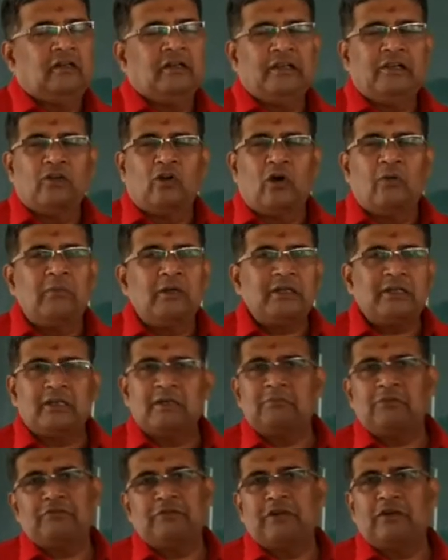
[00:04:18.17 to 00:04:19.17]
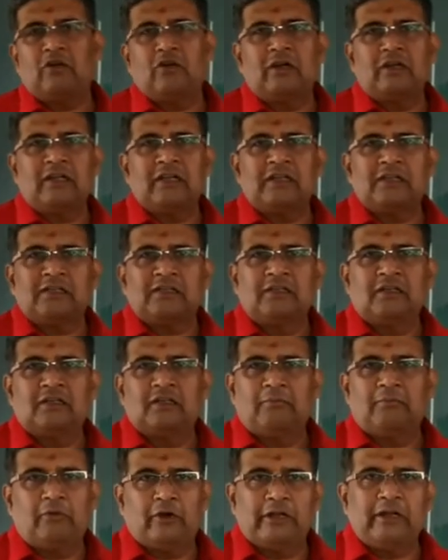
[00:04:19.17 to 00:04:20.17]
In normal terms we call it as
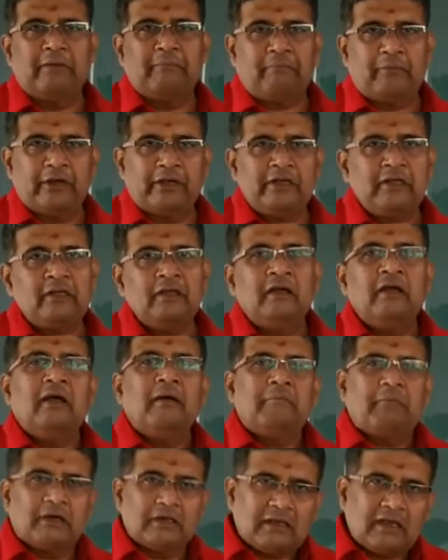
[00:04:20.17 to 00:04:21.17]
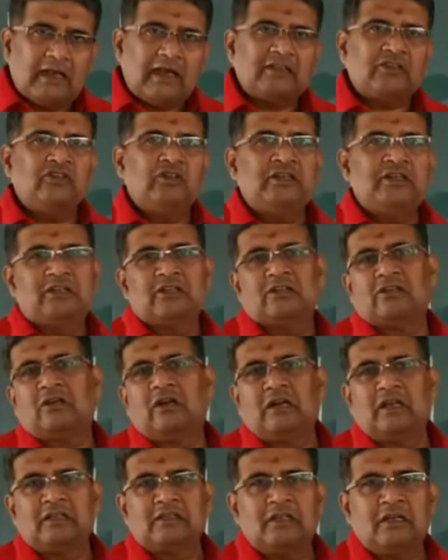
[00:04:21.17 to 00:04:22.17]
the boiling point, but actually it is
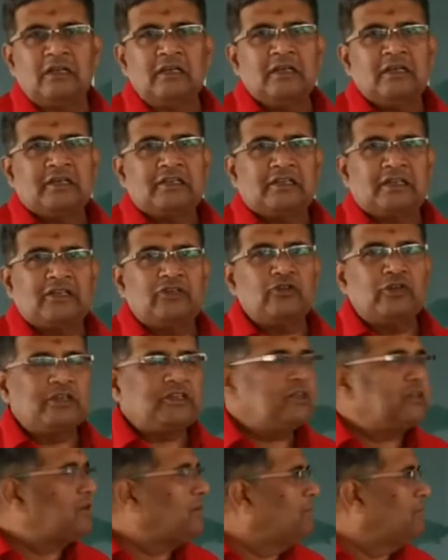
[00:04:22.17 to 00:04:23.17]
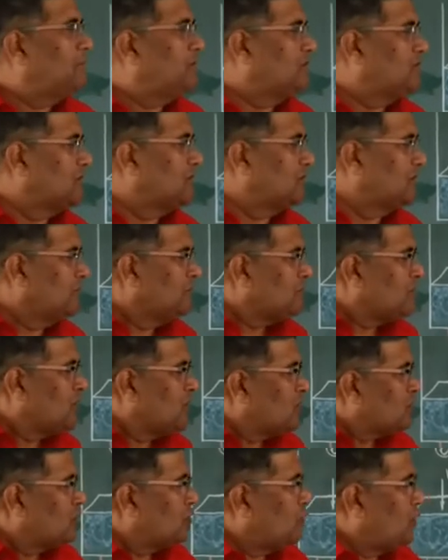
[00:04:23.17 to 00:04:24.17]
called as the saturation temperature.
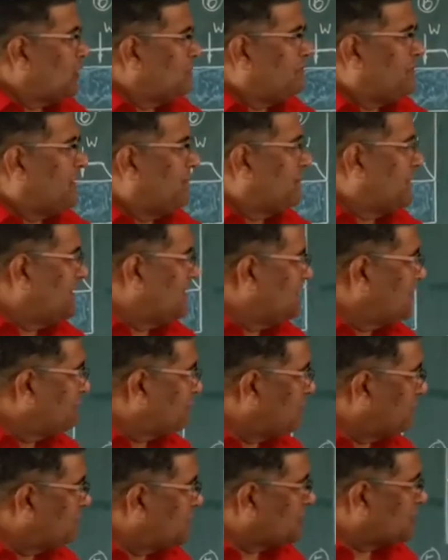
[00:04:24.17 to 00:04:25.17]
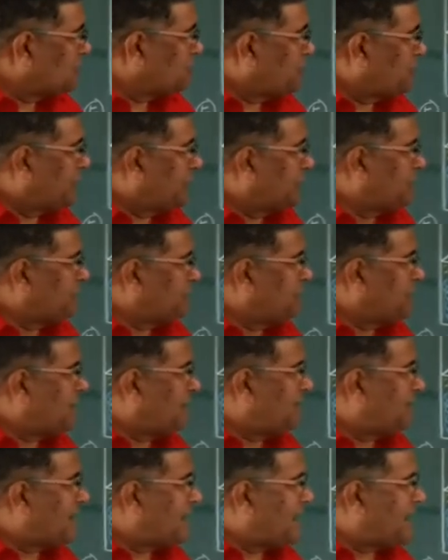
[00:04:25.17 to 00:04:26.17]
So what we have done is, from this point we
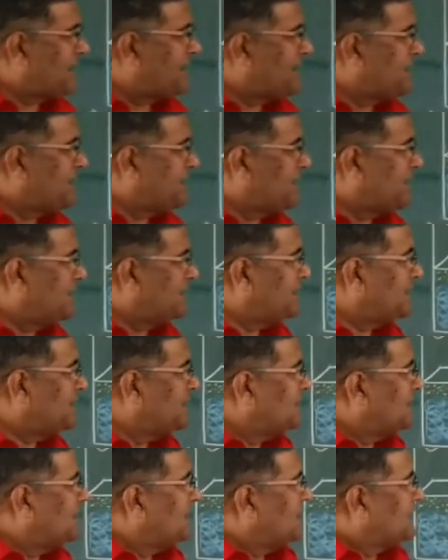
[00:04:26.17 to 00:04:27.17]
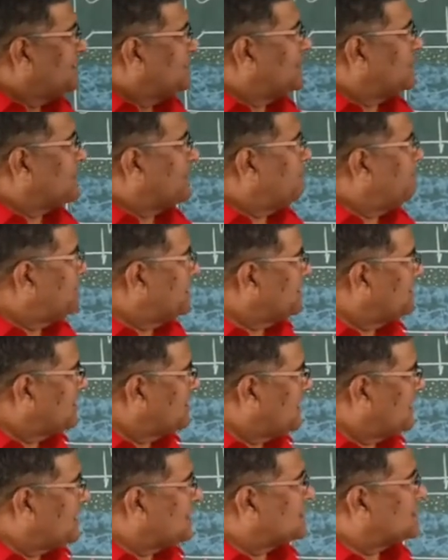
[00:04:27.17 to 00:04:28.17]
have added heat, the
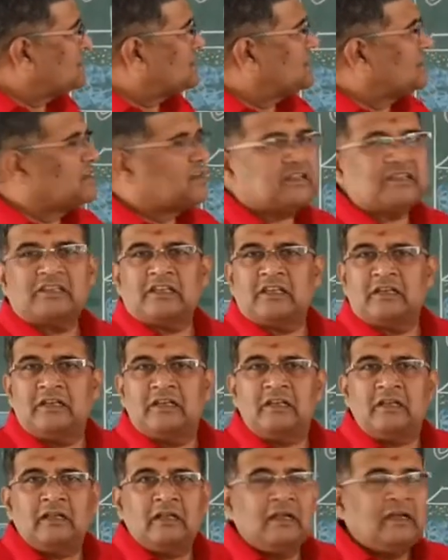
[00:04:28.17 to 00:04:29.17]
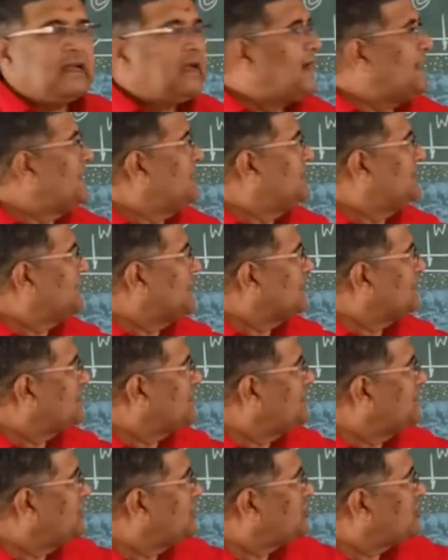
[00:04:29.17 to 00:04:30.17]
temperature has risen and it
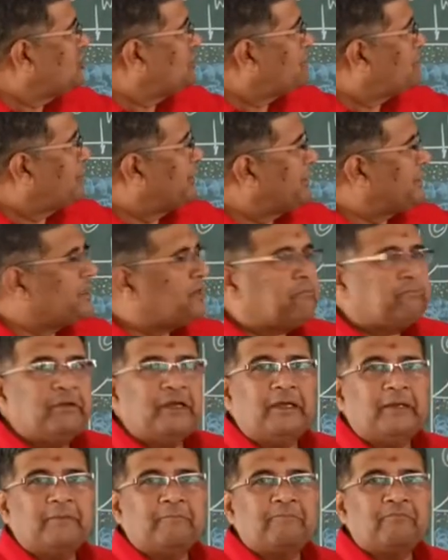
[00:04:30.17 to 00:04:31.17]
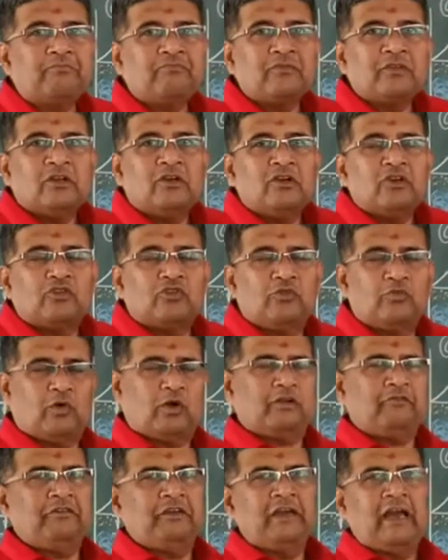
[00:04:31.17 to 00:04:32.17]
has reached point B. So
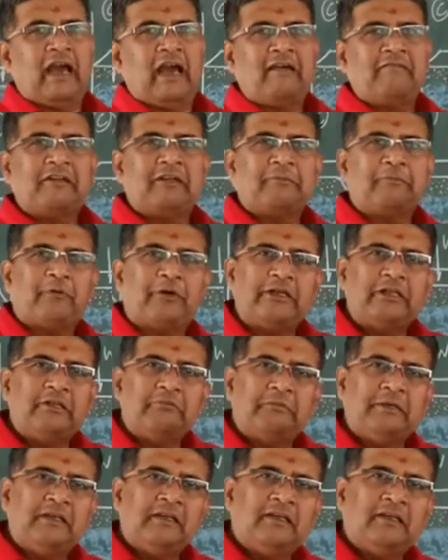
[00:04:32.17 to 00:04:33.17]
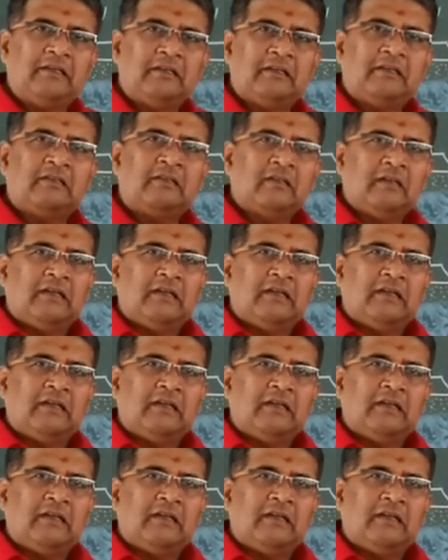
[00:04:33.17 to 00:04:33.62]
what we have at point B is,